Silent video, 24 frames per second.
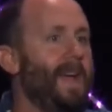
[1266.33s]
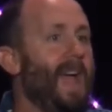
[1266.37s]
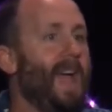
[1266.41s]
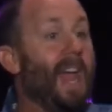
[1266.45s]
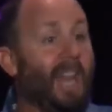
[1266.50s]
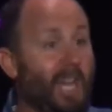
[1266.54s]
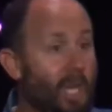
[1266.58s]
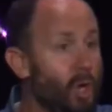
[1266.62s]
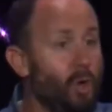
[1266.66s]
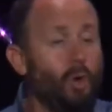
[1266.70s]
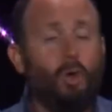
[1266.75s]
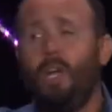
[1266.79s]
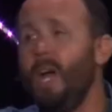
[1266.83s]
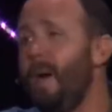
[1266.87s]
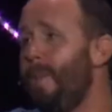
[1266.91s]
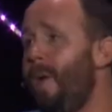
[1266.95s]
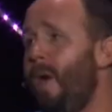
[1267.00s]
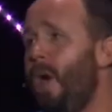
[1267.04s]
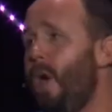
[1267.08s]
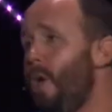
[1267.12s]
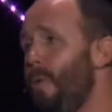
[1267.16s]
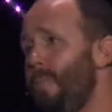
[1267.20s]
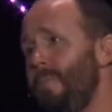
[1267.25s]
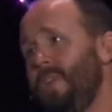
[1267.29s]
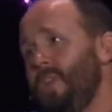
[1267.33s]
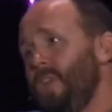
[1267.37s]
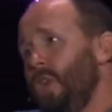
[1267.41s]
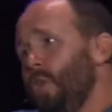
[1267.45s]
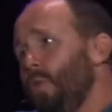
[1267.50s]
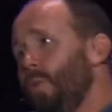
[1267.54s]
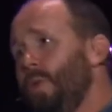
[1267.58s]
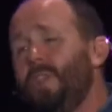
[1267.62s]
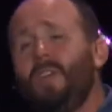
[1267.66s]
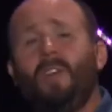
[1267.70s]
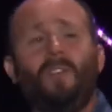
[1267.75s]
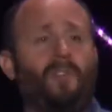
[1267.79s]
And you come home and
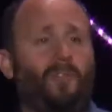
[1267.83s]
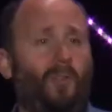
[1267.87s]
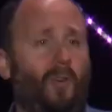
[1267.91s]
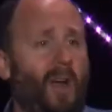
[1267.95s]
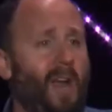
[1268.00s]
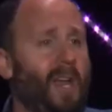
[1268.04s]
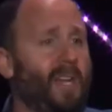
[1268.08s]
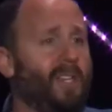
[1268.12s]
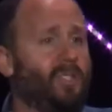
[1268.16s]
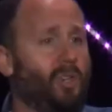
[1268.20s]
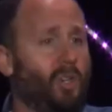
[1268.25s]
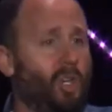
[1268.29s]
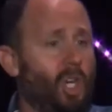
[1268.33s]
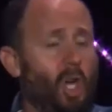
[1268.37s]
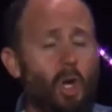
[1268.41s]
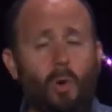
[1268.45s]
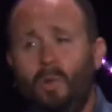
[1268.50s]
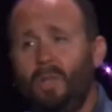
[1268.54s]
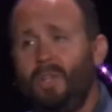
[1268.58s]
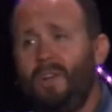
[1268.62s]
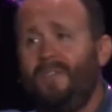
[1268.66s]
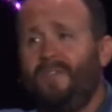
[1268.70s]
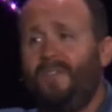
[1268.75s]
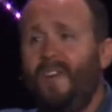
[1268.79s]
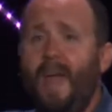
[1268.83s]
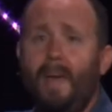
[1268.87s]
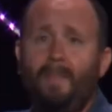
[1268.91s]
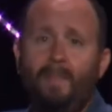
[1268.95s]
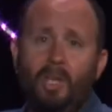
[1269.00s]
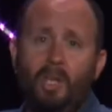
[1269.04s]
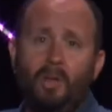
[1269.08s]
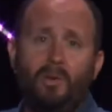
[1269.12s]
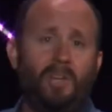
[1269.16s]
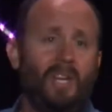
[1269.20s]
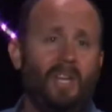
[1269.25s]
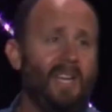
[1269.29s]
you're with your friends or you're with your
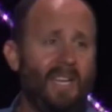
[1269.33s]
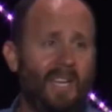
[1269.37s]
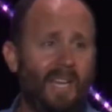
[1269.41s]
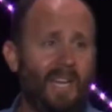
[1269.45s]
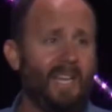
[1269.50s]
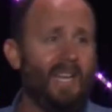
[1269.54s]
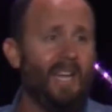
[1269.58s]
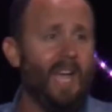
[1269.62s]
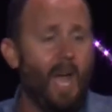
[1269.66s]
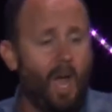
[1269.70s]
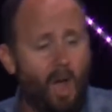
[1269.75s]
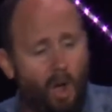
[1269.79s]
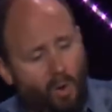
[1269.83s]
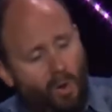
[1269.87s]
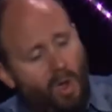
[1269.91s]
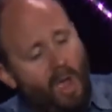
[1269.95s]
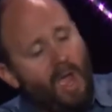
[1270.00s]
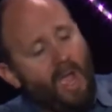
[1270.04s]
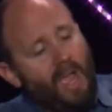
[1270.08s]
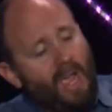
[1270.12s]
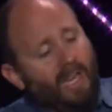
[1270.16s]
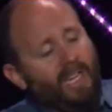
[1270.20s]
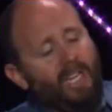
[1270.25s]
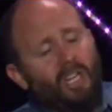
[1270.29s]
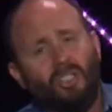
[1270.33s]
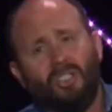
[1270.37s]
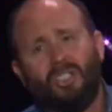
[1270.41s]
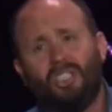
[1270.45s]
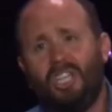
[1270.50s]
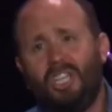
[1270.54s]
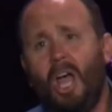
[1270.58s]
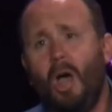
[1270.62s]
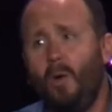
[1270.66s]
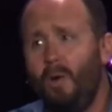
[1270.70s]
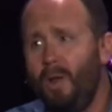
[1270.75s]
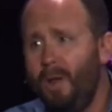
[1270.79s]
family who didn't get to go and you're
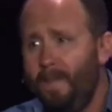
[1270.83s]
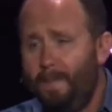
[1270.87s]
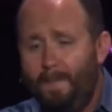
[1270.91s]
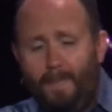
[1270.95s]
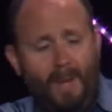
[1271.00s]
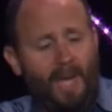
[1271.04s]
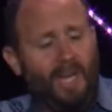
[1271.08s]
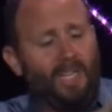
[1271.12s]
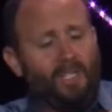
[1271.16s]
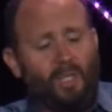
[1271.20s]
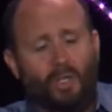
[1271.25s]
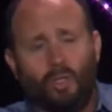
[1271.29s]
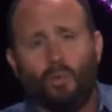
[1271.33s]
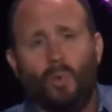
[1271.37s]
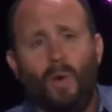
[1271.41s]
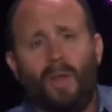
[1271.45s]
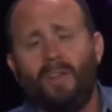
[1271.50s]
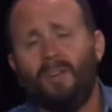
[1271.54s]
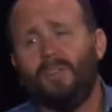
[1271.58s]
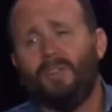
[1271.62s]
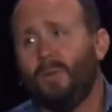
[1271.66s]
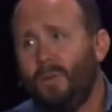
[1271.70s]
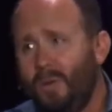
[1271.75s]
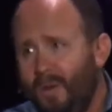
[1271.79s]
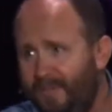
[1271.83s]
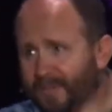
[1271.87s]
showing them pictures, whether it's on your